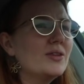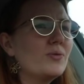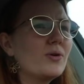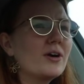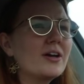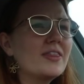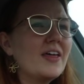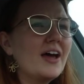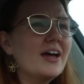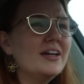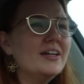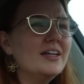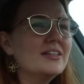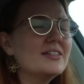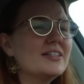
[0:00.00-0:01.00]
and the work that
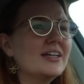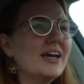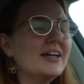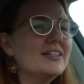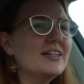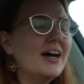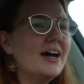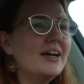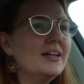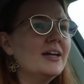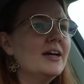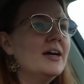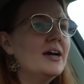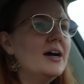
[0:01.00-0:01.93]
needs to get done,